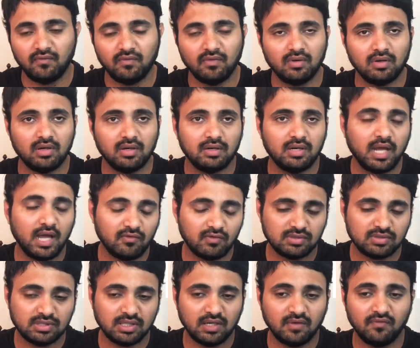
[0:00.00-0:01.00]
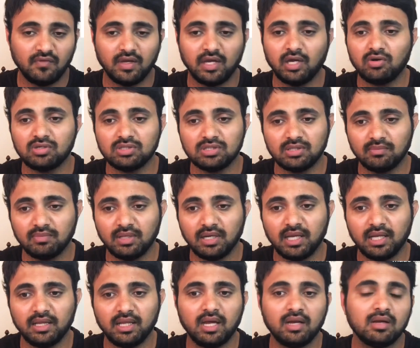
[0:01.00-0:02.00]
you're divorce certificate or something
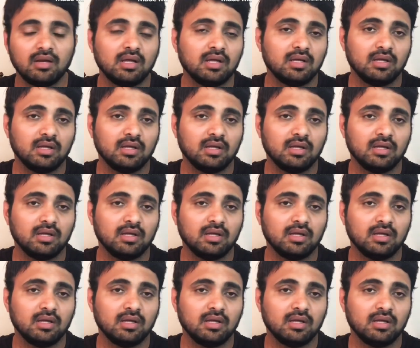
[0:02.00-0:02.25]
like that,